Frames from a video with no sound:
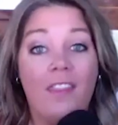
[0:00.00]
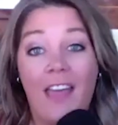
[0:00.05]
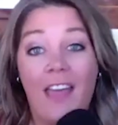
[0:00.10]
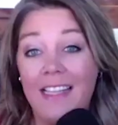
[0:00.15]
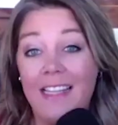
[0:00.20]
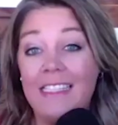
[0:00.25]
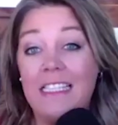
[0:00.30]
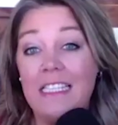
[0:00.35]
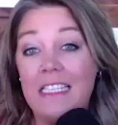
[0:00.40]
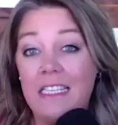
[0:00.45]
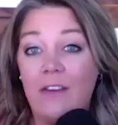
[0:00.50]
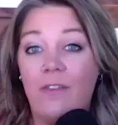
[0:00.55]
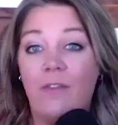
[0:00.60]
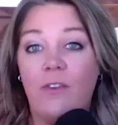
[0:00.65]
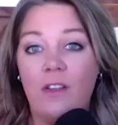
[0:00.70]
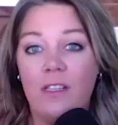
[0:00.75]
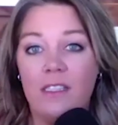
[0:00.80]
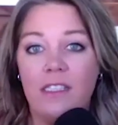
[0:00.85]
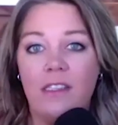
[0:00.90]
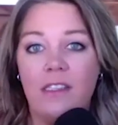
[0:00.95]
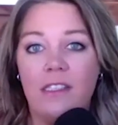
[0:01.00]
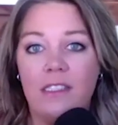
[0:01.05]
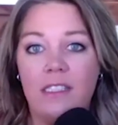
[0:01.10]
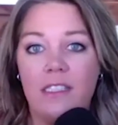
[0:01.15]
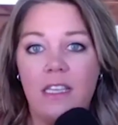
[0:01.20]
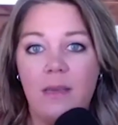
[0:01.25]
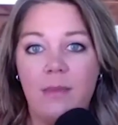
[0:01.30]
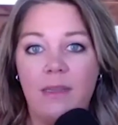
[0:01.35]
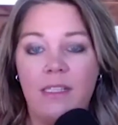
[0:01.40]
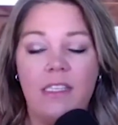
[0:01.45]
That's the difference in this
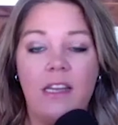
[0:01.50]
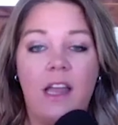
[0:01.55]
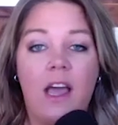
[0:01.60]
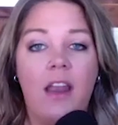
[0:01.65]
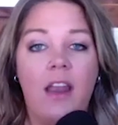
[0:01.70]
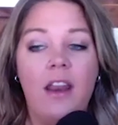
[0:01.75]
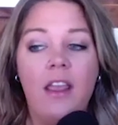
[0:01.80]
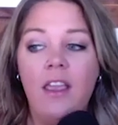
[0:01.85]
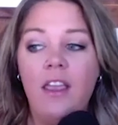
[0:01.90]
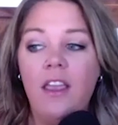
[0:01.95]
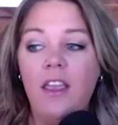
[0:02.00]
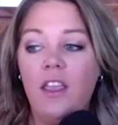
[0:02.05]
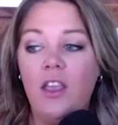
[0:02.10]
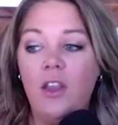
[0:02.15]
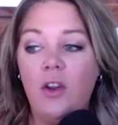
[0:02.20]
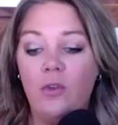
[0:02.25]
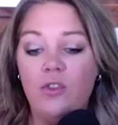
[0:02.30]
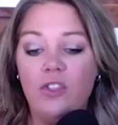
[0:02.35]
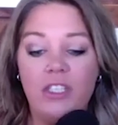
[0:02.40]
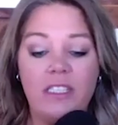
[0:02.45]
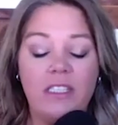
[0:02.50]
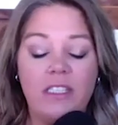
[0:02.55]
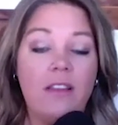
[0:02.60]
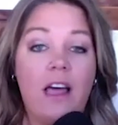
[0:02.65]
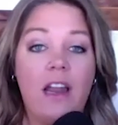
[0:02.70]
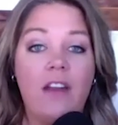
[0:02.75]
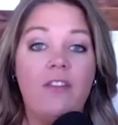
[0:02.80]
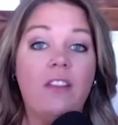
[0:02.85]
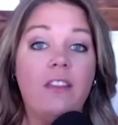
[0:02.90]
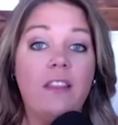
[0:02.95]
team. It's not, you know, just a
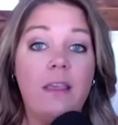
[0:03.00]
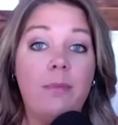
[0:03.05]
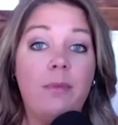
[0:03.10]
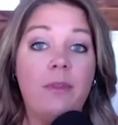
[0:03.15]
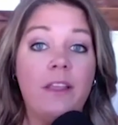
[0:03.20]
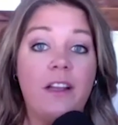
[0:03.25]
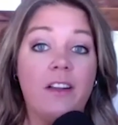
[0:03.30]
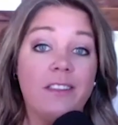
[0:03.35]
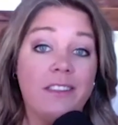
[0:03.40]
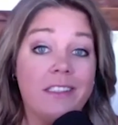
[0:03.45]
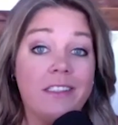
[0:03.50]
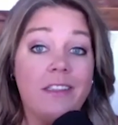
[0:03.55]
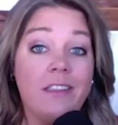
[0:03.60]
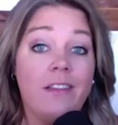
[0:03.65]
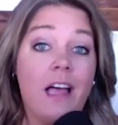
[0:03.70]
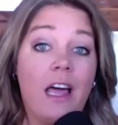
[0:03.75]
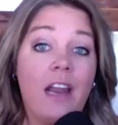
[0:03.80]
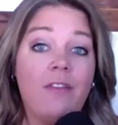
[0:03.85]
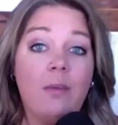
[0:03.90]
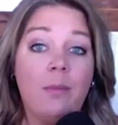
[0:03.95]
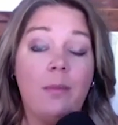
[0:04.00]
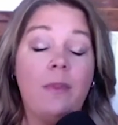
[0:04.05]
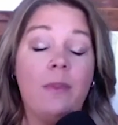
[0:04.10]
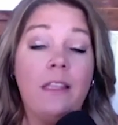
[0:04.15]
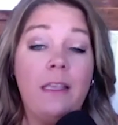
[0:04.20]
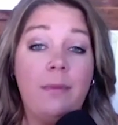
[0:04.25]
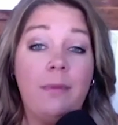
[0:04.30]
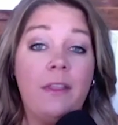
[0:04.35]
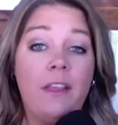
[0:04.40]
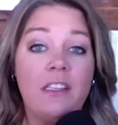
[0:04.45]
lot of elite players, it's a lot of
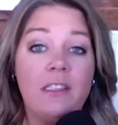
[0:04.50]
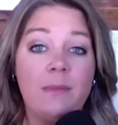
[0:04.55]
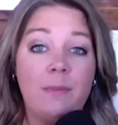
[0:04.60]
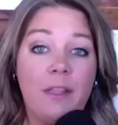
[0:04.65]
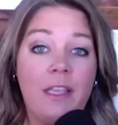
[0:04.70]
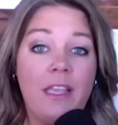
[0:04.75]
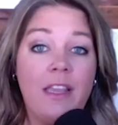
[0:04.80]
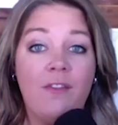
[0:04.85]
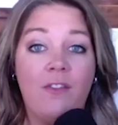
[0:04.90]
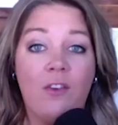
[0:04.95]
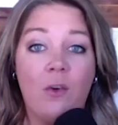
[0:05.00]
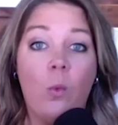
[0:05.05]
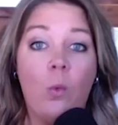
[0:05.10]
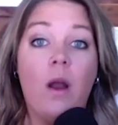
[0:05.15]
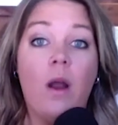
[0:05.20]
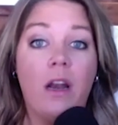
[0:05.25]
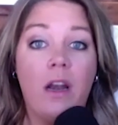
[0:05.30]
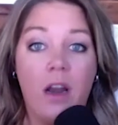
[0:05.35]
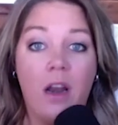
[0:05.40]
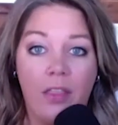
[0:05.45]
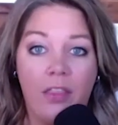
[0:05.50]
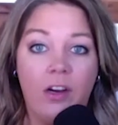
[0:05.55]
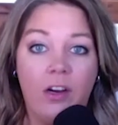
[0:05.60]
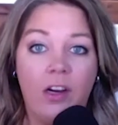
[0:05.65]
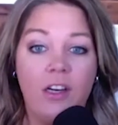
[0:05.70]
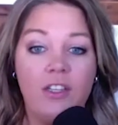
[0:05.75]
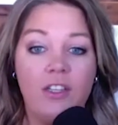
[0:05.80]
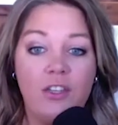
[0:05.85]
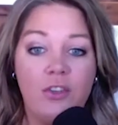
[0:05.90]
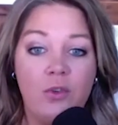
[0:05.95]
elite players playing for one
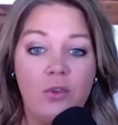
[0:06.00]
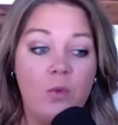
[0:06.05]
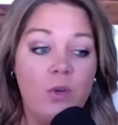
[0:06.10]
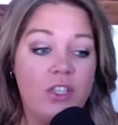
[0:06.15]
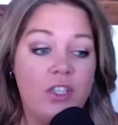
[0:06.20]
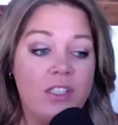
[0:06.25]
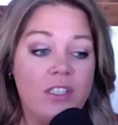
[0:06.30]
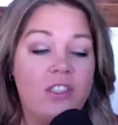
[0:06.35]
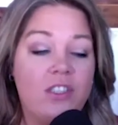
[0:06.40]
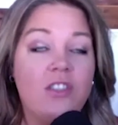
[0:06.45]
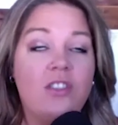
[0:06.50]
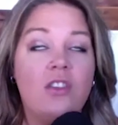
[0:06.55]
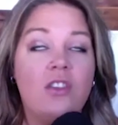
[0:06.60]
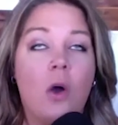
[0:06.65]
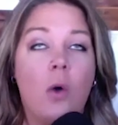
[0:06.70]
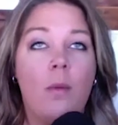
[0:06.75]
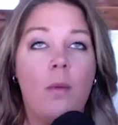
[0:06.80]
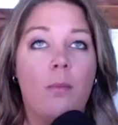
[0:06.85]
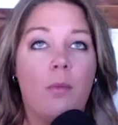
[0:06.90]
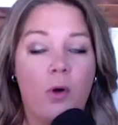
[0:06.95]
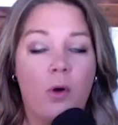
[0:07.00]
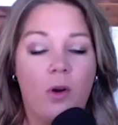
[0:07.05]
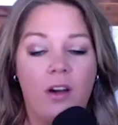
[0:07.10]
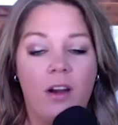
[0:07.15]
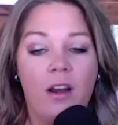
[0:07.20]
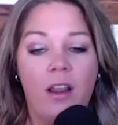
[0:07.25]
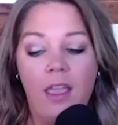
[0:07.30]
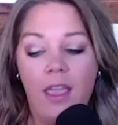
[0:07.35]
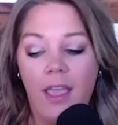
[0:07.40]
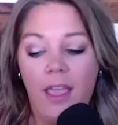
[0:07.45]
another too, which is so
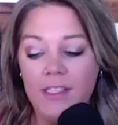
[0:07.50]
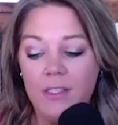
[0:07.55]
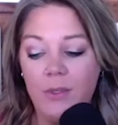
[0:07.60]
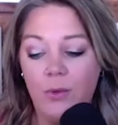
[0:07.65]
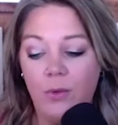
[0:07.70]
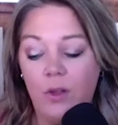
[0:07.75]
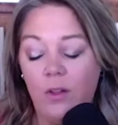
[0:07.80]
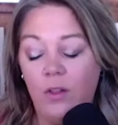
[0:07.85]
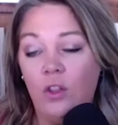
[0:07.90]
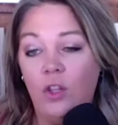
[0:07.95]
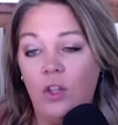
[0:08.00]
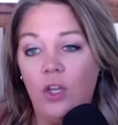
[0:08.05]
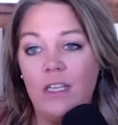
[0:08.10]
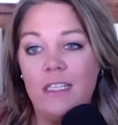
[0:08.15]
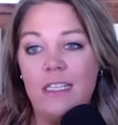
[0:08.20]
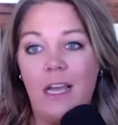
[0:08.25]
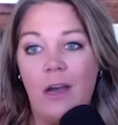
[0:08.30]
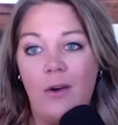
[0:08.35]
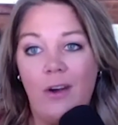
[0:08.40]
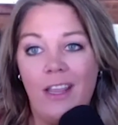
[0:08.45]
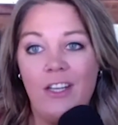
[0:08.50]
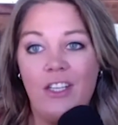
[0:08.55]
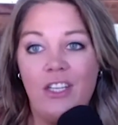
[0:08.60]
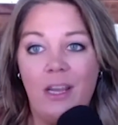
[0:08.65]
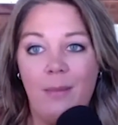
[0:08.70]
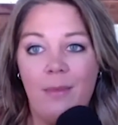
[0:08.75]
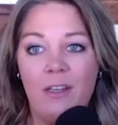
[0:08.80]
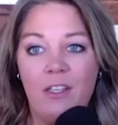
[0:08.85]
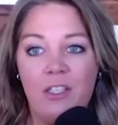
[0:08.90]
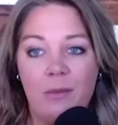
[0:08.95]
important as you look down a
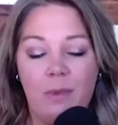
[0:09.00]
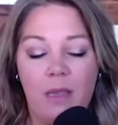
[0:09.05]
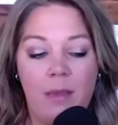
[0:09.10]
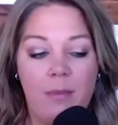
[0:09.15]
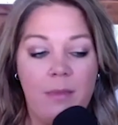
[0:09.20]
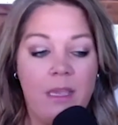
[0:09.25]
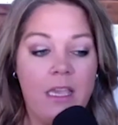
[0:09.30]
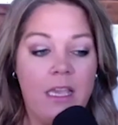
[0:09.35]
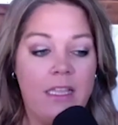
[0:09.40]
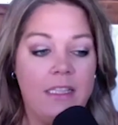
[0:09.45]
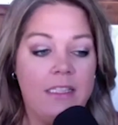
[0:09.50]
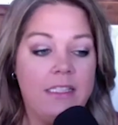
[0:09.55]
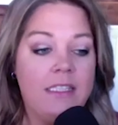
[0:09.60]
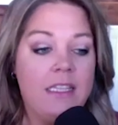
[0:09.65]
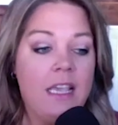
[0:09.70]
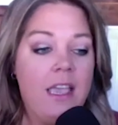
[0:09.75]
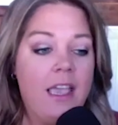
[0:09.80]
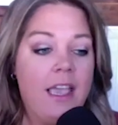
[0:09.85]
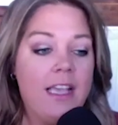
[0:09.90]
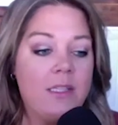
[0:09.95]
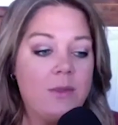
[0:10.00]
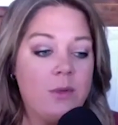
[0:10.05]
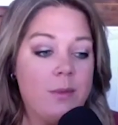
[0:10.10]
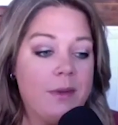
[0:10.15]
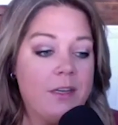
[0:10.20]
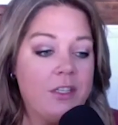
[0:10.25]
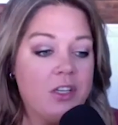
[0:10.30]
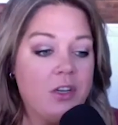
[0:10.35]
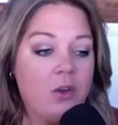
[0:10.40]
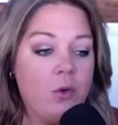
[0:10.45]
championship game against, as we
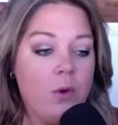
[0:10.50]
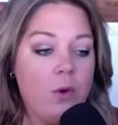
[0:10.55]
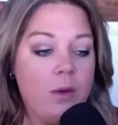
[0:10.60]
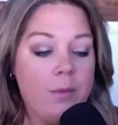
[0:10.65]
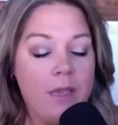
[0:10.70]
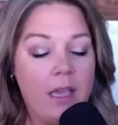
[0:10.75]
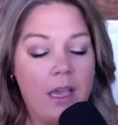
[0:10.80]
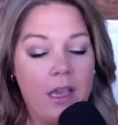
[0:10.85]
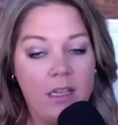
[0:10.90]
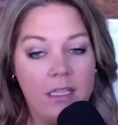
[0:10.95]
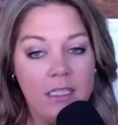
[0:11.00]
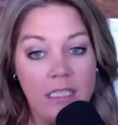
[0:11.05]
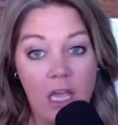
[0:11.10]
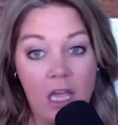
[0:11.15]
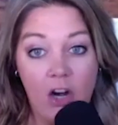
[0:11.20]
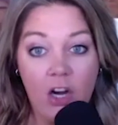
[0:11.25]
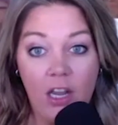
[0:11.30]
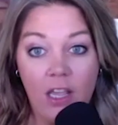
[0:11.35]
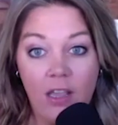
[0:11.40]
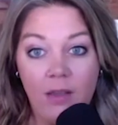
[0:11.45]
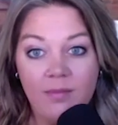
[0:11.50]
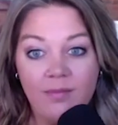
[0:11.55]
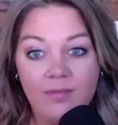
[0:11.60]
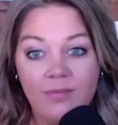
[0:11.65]
mentioned, Quinnipiac on Saturday.